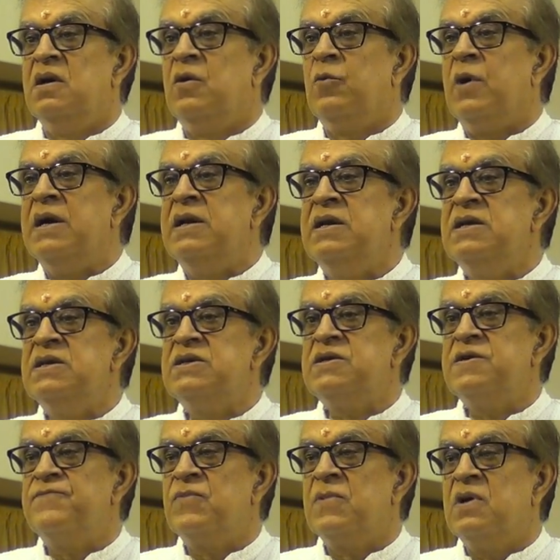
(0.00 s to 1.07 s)
One is
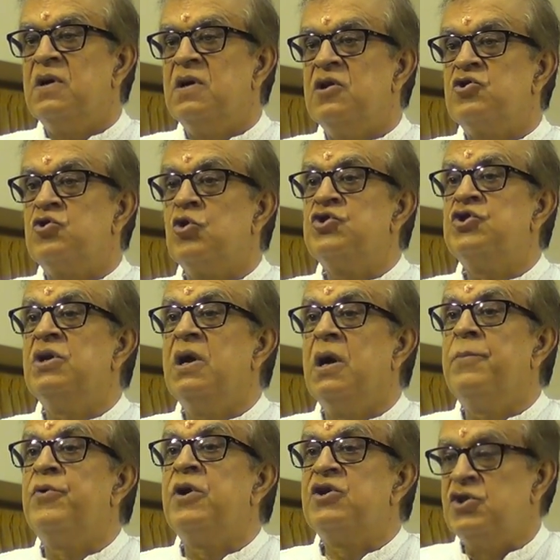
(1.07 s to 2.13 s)
social
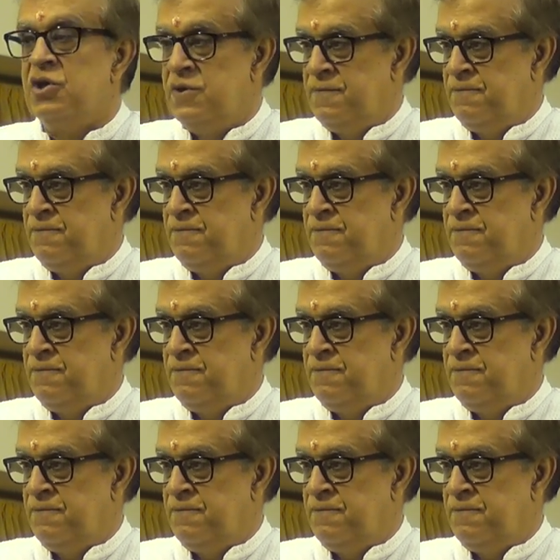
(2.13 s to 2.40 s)
oppression.